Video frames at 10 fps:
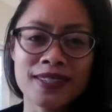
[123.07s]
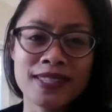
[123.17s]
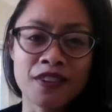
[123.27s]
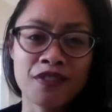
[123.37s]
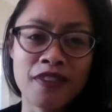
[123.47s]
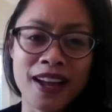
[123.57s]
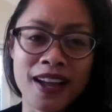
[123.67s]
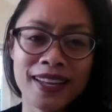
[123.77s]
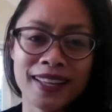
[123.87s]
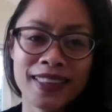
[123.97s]

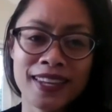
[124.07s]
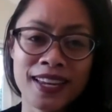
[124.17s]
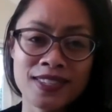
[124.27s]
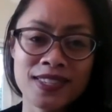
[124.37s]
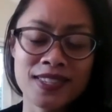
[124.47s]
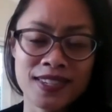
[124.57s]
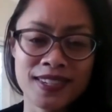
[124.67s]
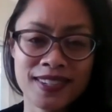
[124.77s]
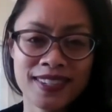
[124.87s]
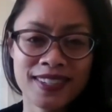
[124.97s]
identifying the
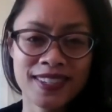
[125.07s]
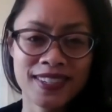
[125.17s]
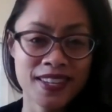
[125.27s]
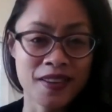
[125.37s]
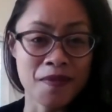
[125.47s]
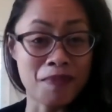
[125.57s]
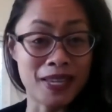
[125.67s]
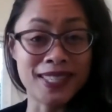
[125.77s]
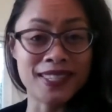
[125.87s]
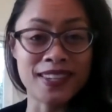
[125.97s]
next
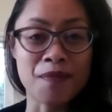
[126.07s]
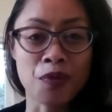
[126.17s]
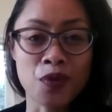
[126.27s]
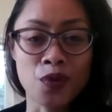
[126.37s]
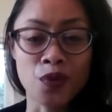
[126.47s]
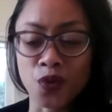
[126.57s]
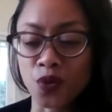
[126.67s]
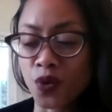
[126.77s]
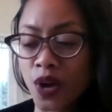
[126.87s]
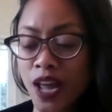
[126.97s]
big step
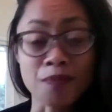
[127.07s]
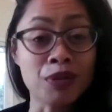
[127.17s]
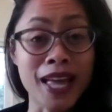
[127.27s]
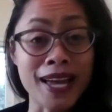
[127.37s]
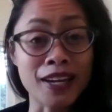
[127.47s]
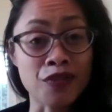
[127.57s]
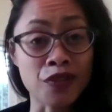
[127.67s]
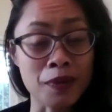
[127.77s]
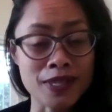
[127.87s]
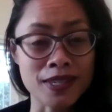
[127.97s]
and planning
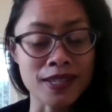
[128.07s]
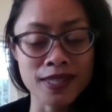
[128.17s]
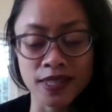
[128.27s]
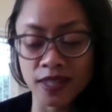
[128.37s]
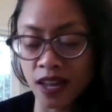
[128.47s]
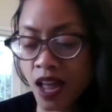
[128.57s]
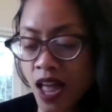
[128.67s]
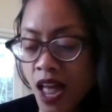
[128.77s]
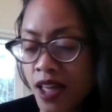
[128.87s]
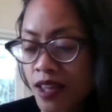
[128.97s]
for business
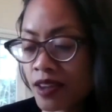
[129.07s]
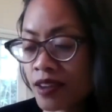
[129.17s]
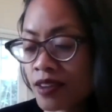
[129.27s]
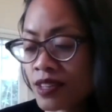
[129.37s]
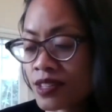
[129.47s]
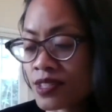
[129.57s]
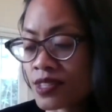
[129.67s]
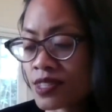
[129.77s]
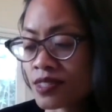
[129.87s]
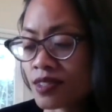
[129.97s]

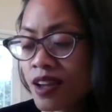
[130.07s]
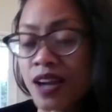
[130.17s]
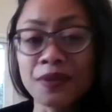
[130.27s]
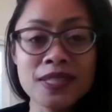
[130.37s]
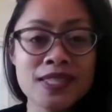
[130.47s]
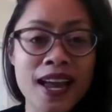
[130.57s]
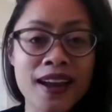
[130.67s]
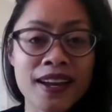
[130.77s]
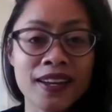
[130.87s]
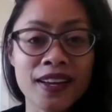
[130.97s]
is, I would
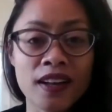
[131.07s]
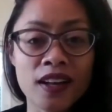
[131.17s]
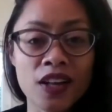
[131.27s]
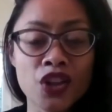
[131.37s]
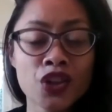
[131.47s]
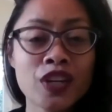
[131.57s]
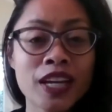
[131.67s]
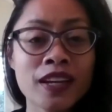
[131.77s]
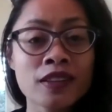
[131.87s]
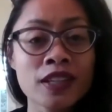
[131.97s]
say,
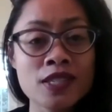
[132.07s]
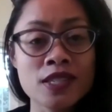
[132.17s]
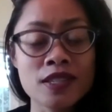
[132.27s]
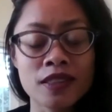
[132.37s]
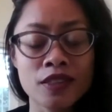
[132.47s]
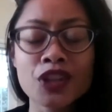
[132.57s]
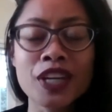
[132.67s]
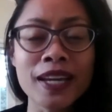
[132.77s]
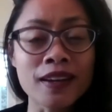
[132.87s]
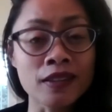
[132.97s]
looking at
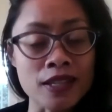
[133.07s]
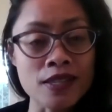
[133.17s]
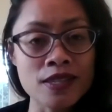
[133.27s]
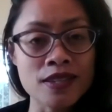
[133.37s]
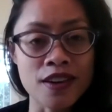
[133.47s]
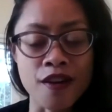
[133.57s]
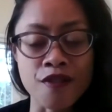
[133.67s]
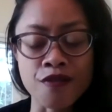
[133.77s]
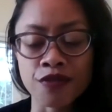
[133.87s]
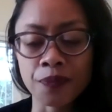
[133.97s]
a list
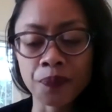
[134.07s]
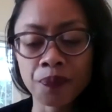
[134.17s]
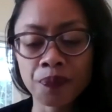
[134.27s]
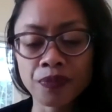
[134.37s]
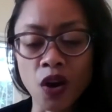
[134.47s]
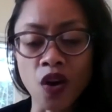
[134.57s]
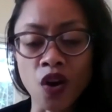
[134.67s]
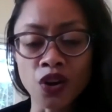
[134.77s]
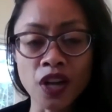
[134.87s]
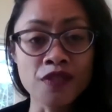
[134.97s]
of
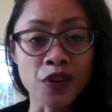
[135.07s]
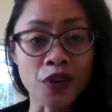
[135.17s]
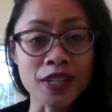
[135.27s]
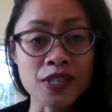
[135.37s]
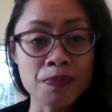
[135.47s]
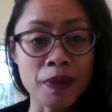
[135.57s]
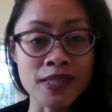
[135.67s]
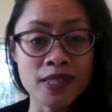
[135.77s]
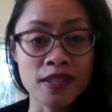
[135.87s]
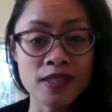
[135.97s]
all of your
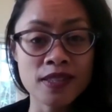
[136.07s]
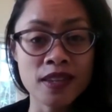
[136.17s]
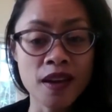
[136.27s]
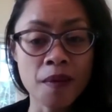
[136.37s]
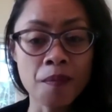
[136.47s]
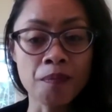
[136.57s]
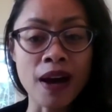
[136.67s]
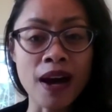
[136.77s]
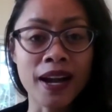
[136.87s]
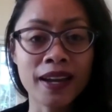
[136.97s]
expenses
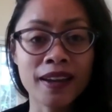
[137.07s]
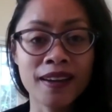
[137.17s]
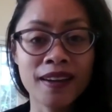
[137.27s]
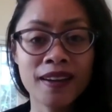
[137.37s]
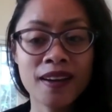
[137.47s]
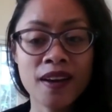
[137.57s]
by